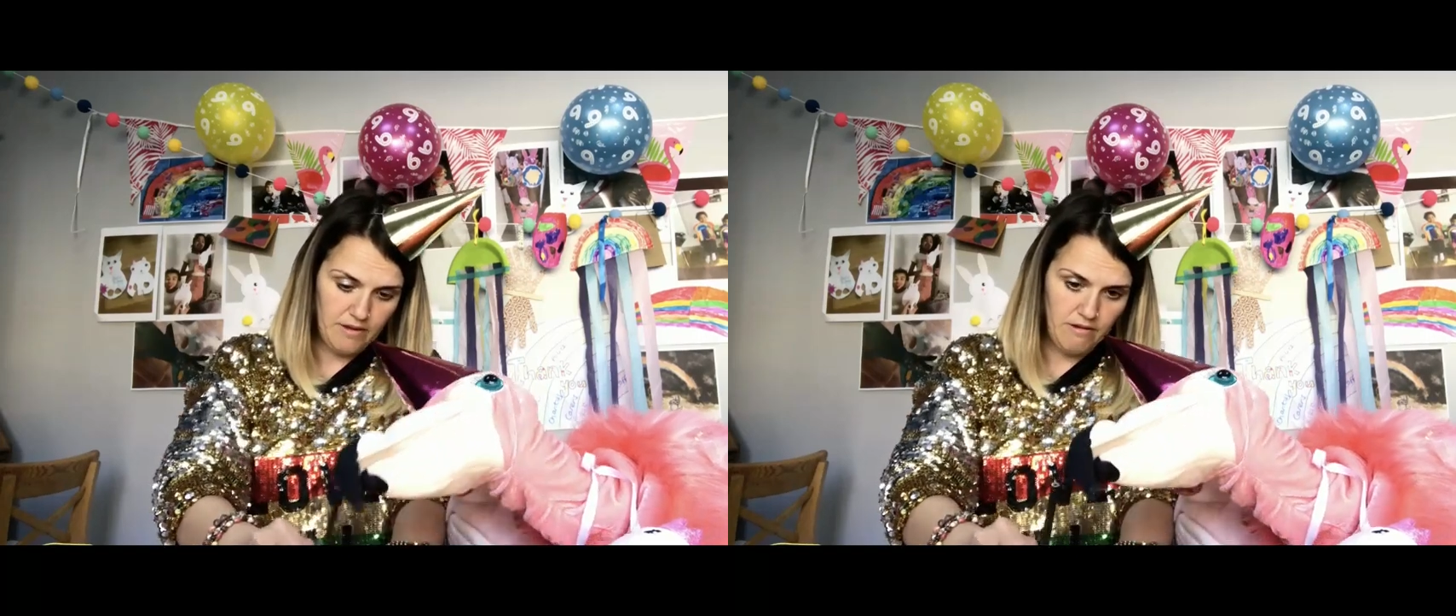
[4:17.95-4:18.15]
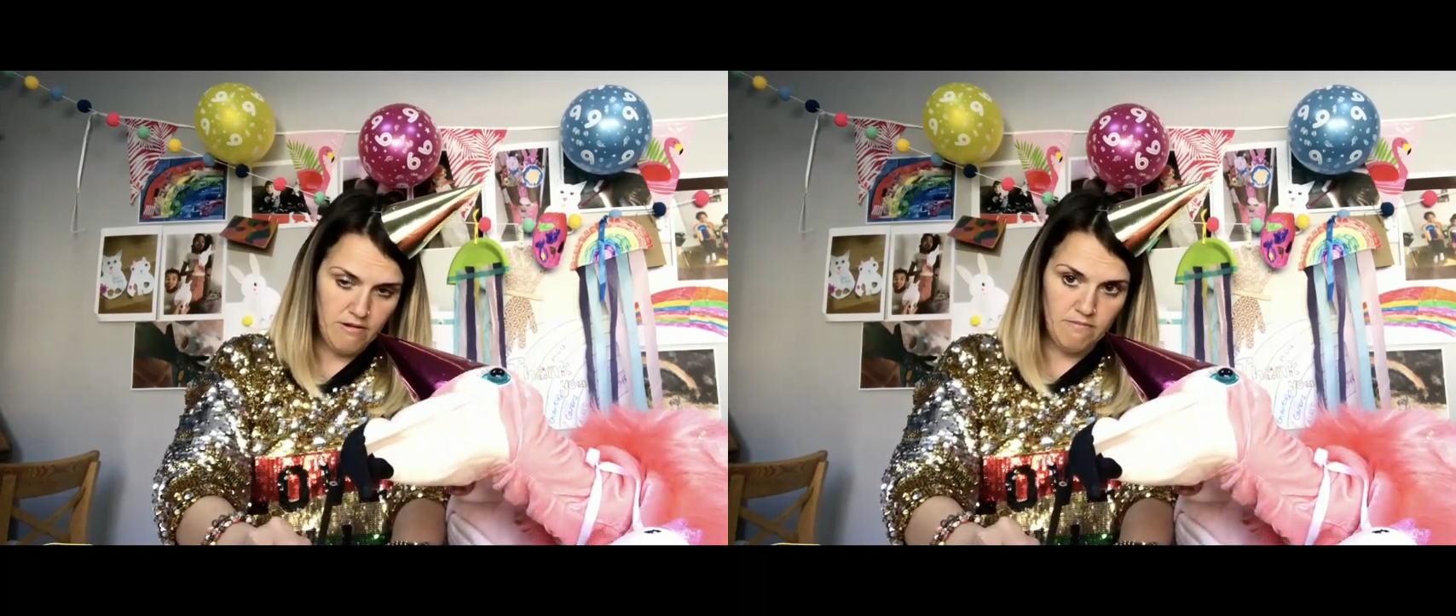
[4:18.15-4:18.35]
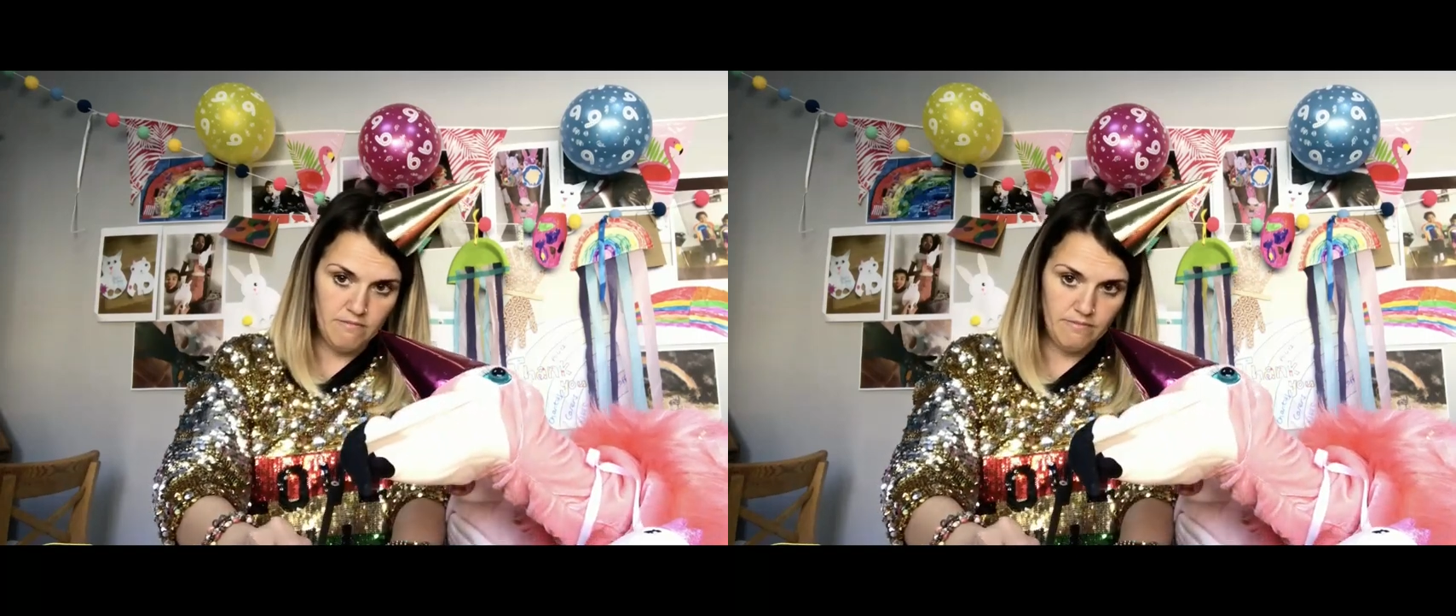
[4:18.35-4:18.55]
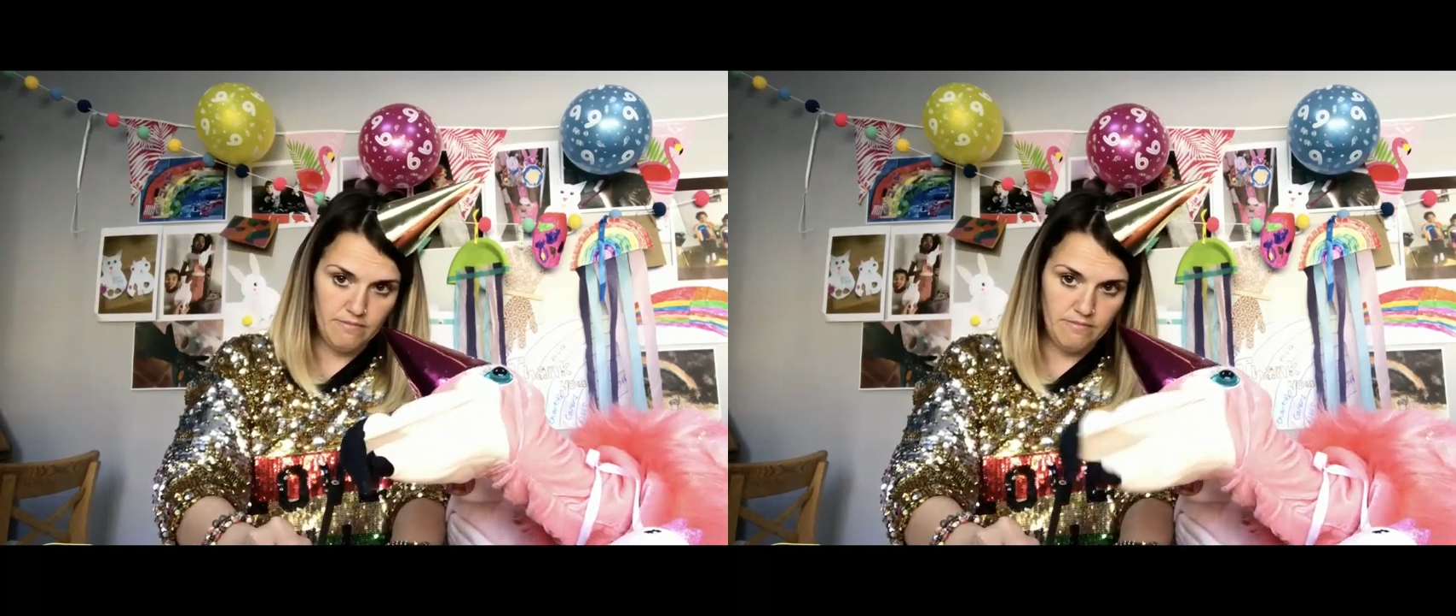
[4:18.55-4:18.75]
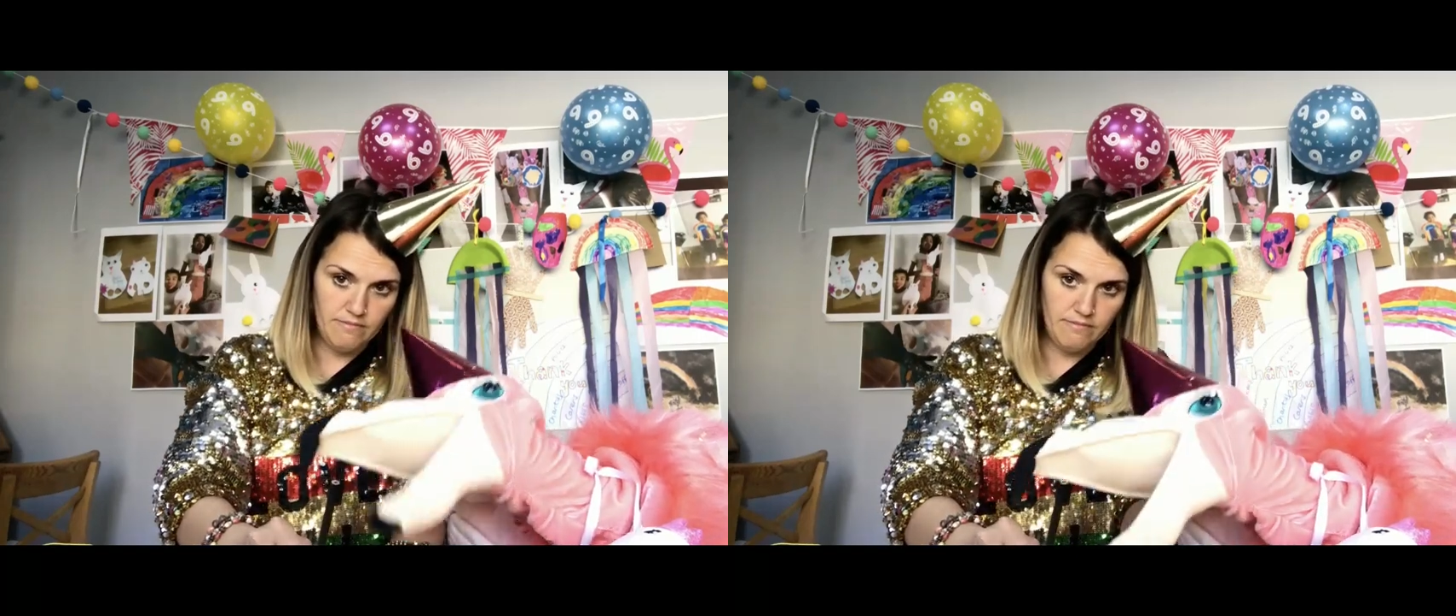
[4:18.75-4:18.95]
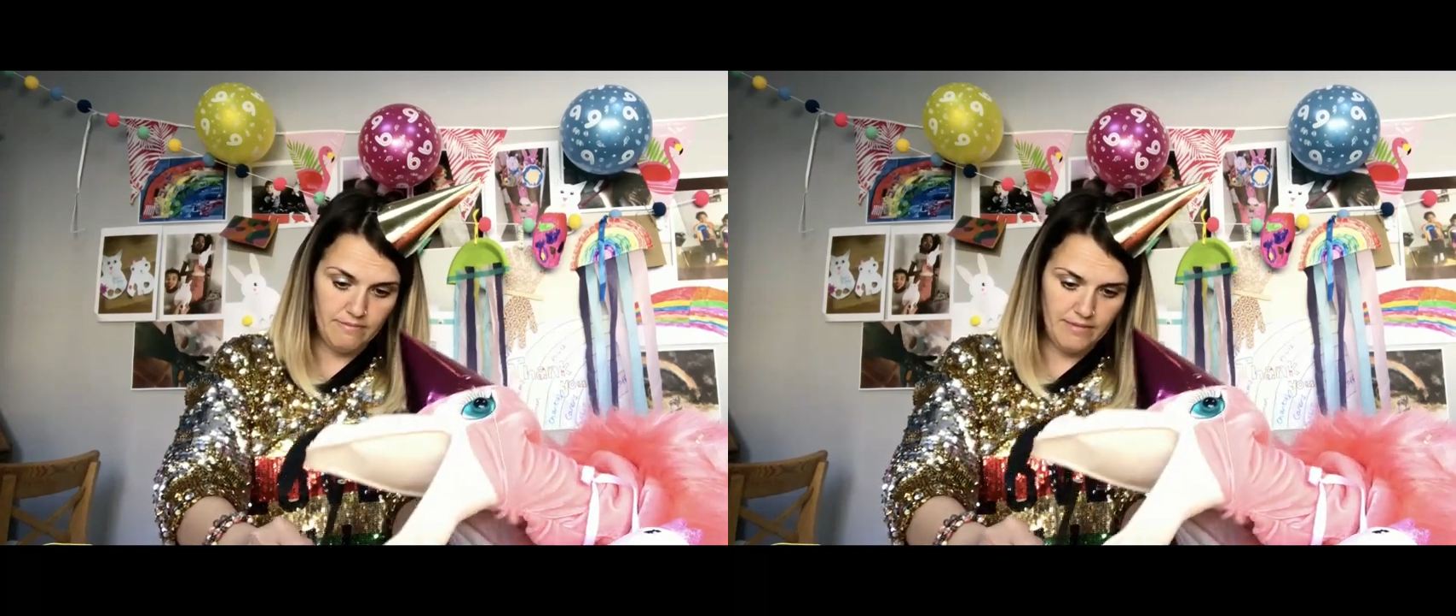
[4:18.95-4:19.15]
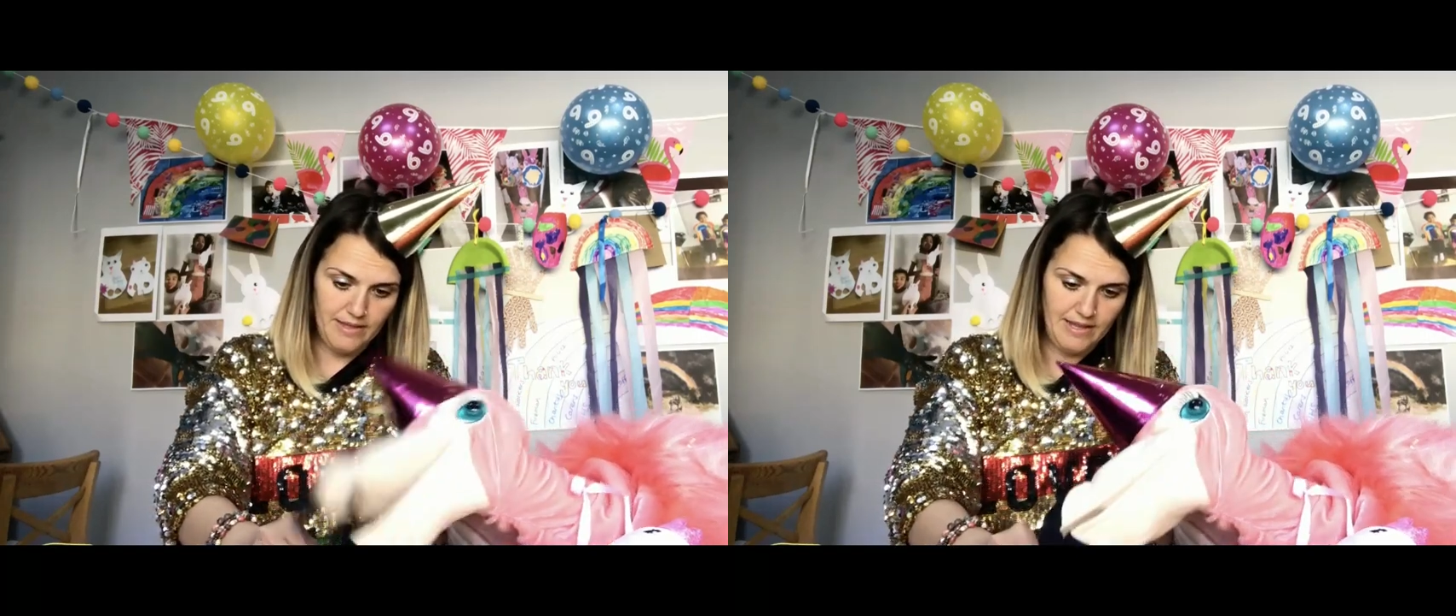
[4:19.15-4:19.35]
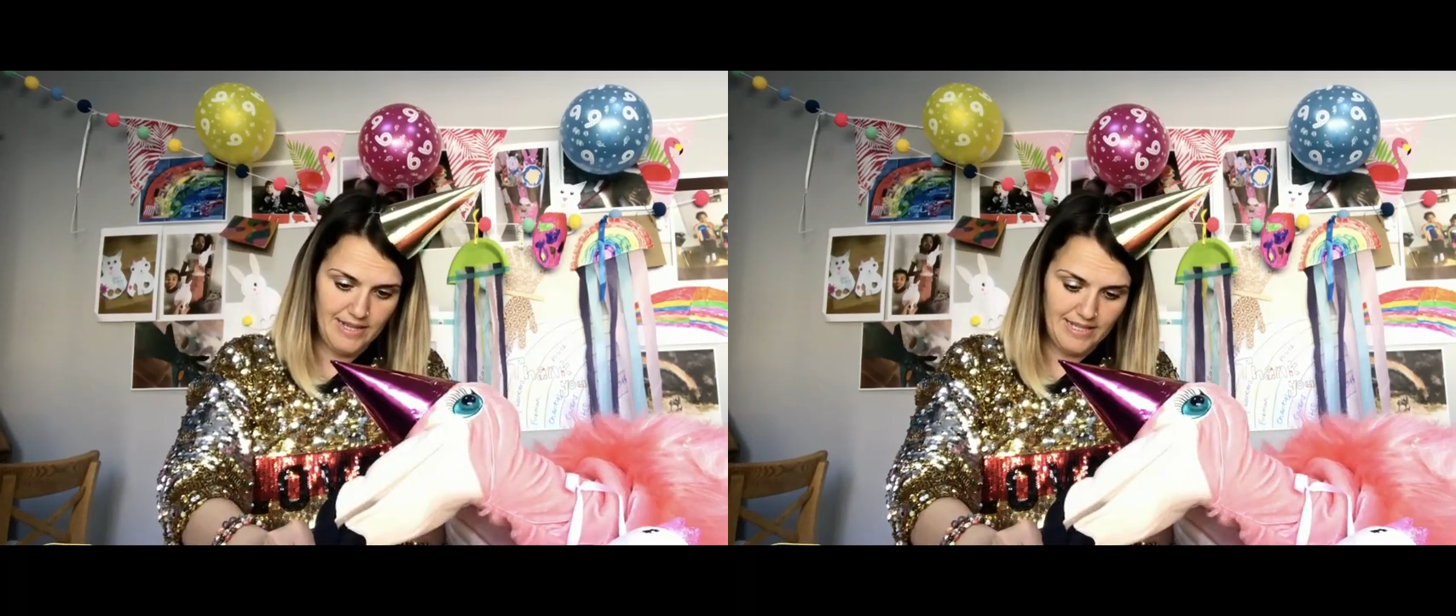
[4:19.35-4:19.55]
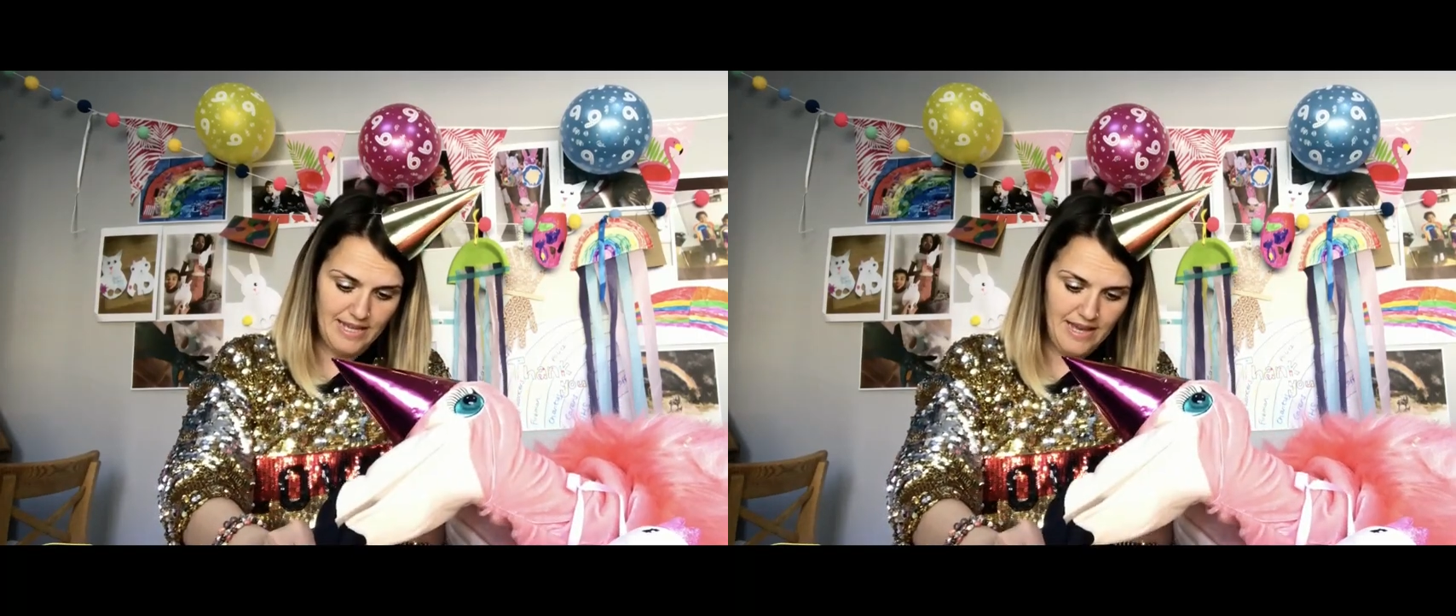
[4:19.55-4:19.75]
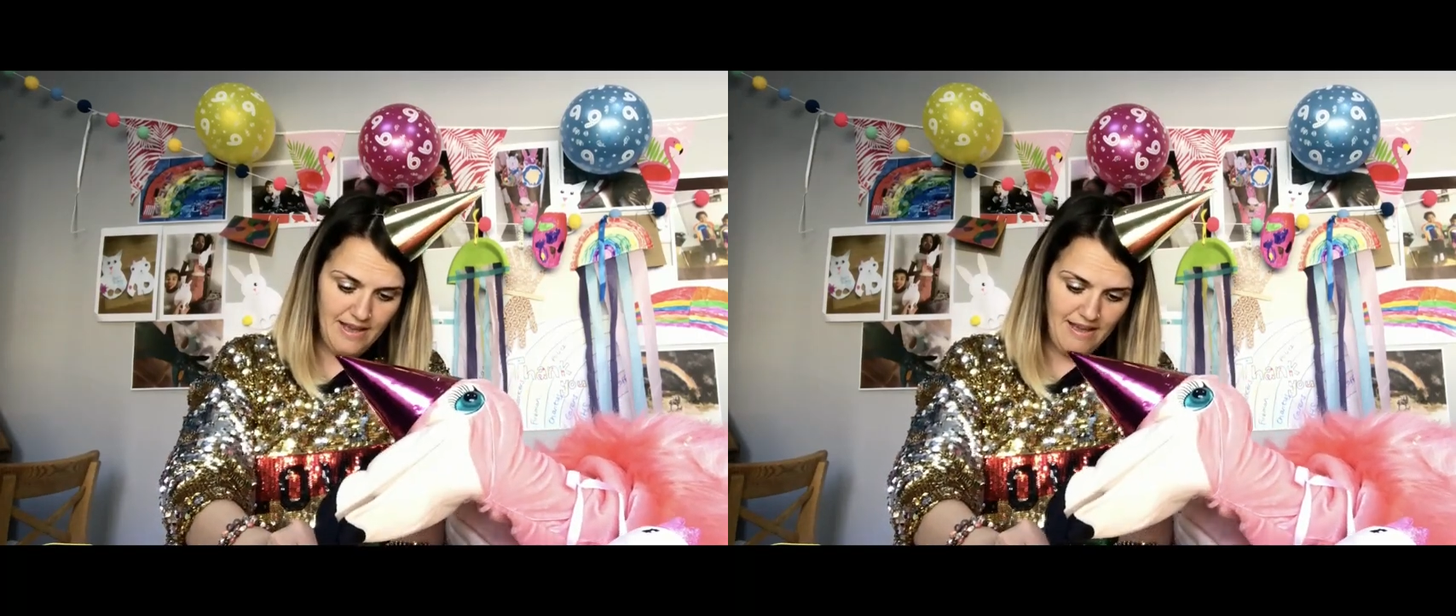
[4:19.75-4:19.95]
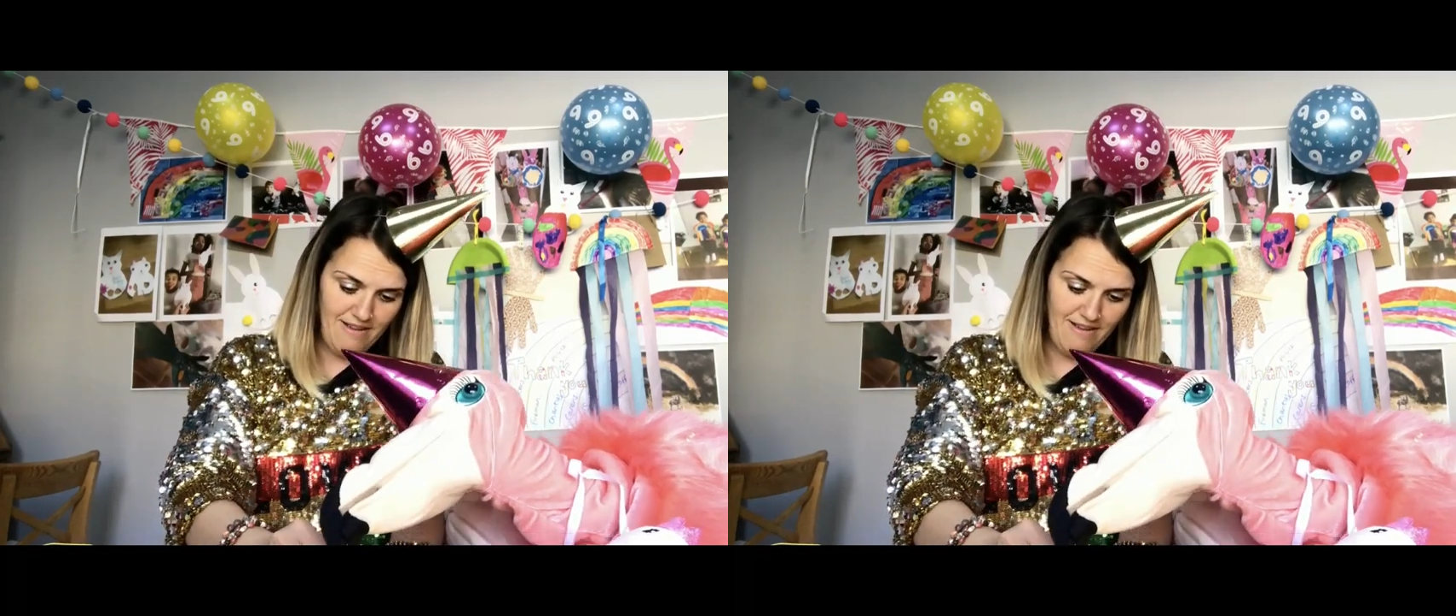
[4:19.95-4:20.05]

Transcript: Oh, that's it.